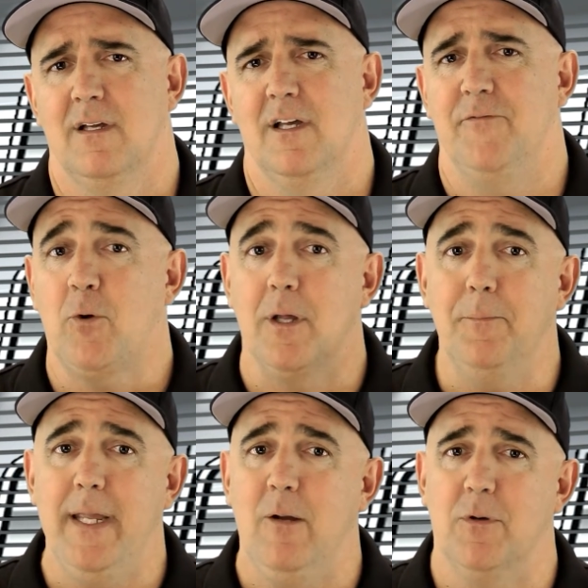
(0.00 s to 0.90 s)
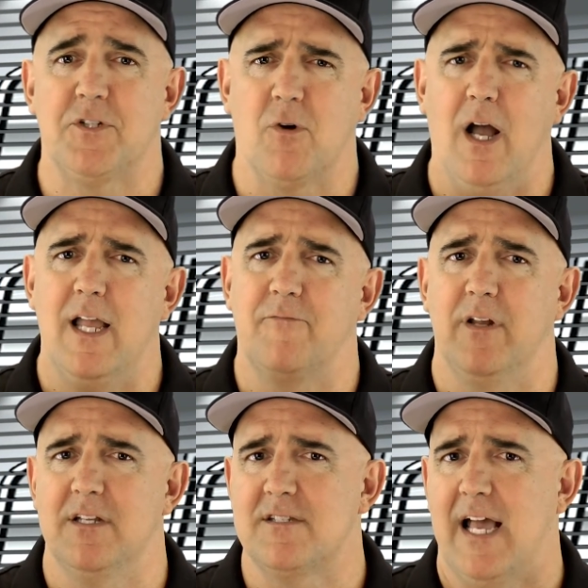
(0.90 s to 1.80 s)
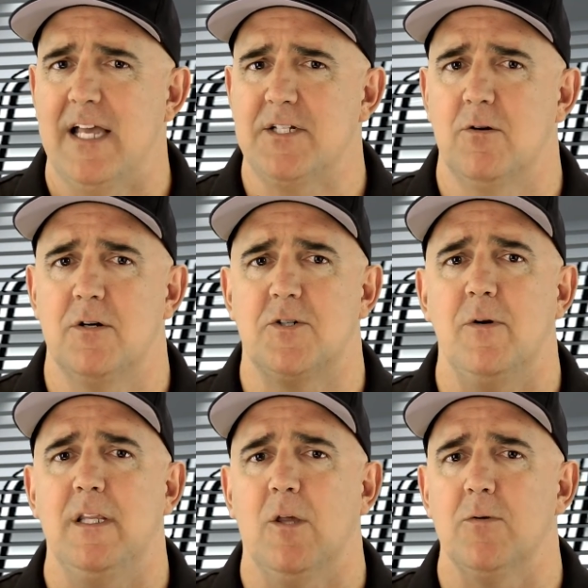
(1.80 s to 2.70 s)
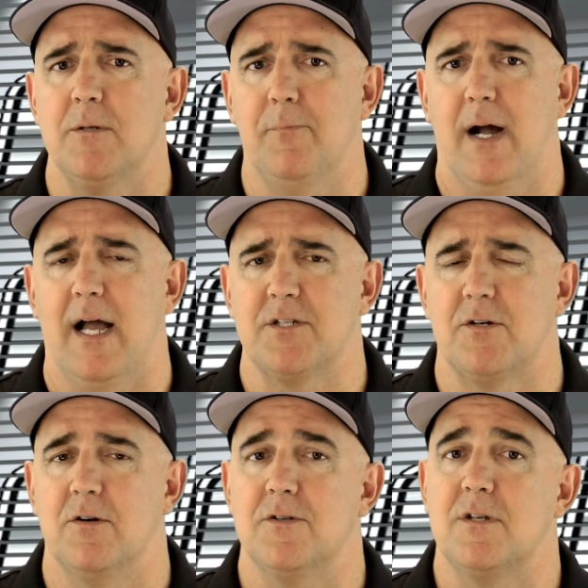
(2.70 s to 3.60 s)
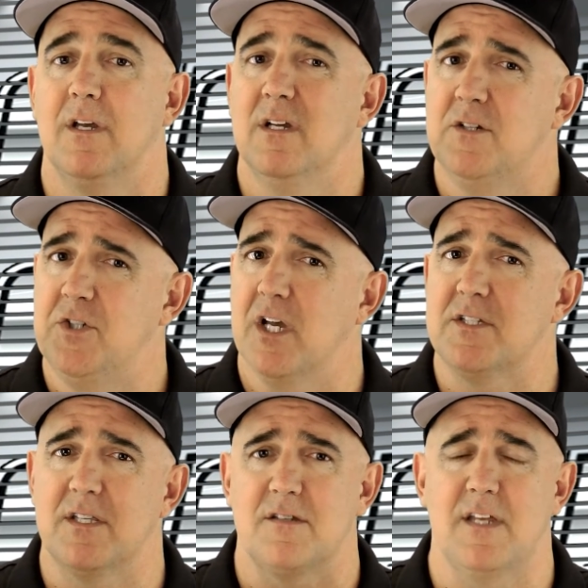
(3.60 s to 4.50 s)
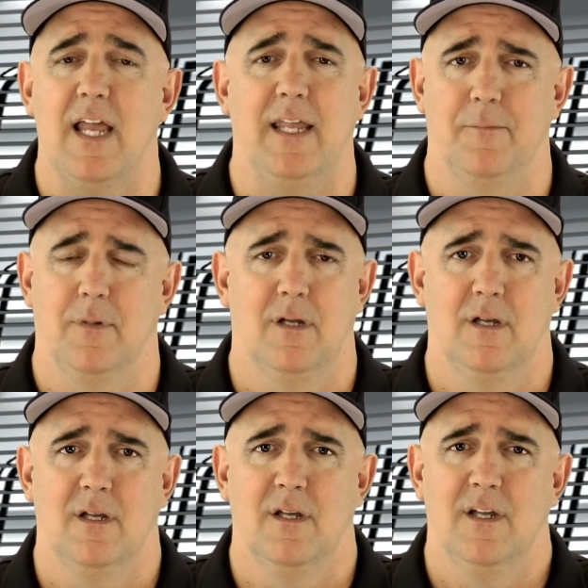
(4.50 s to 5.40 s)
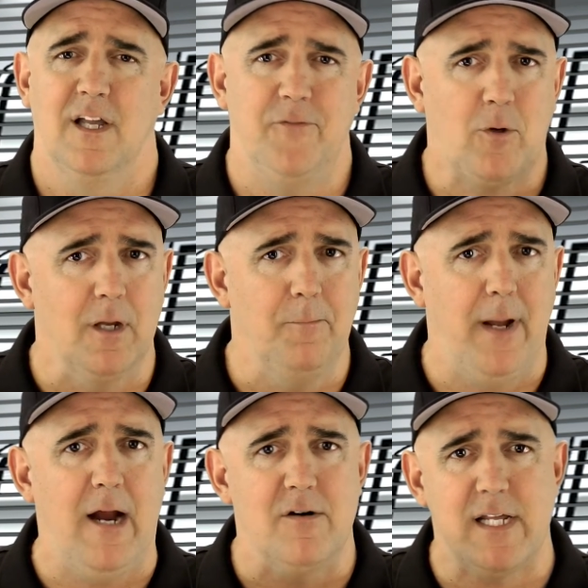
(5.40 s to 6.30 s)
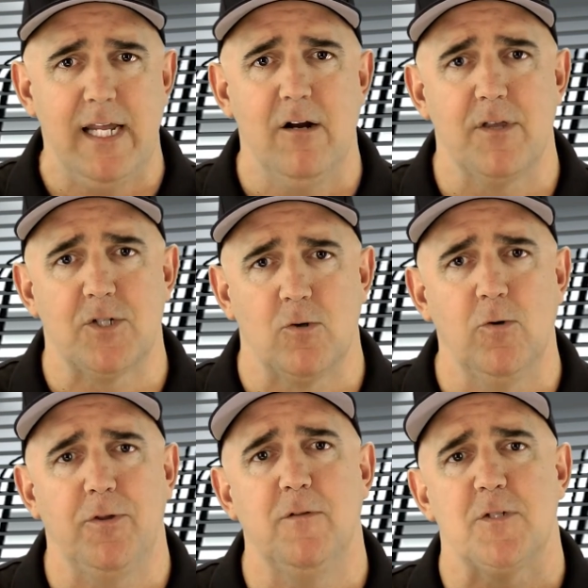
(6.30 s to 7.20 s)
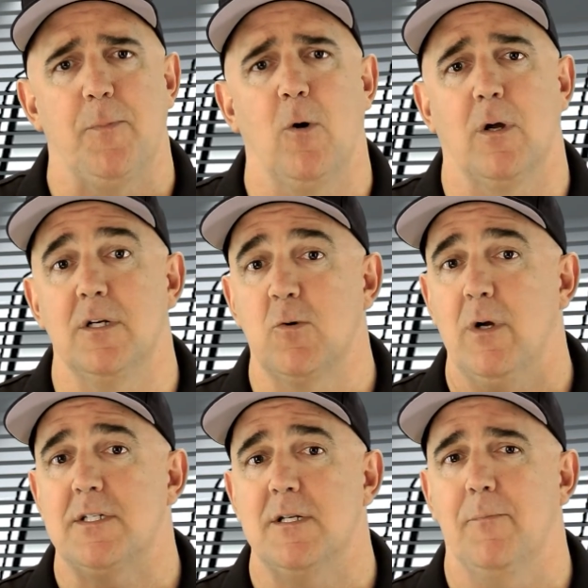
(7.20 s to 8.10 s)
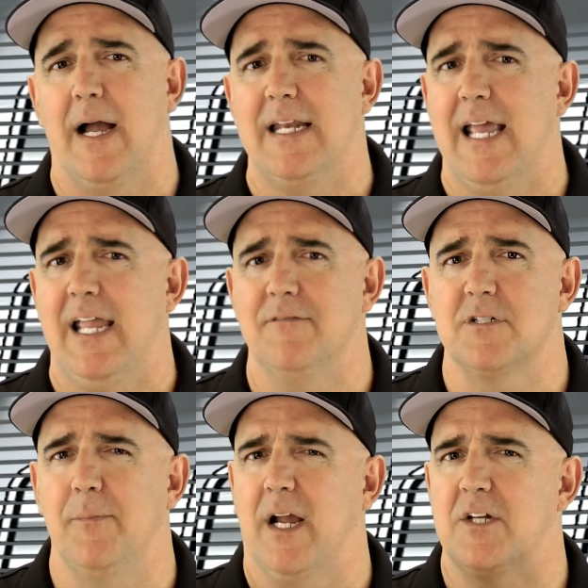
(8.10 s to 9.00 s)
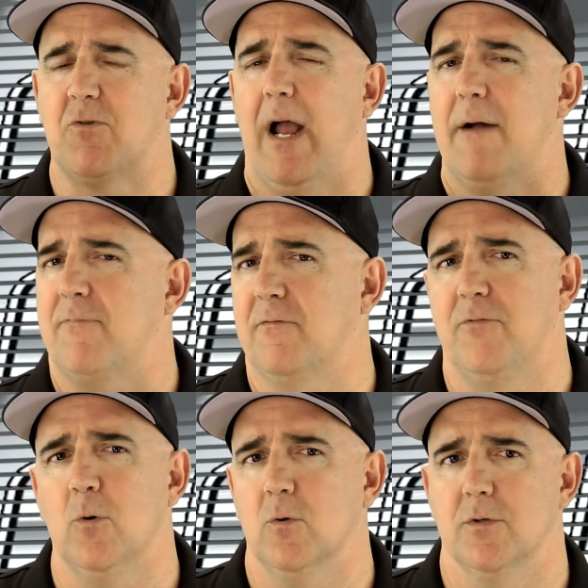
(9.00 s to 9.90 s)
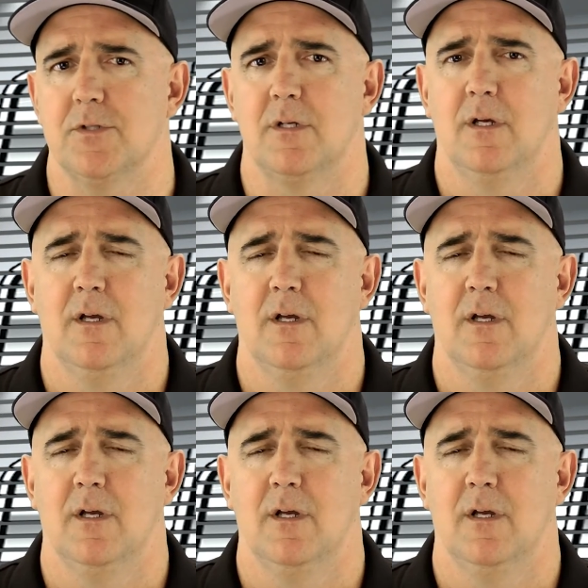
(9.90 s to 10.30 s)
If you can meet with triumph and disaster and treat those impostors just the same. If you can bear to hear the truth you've spoken twisted by knaves to make a trap for fools.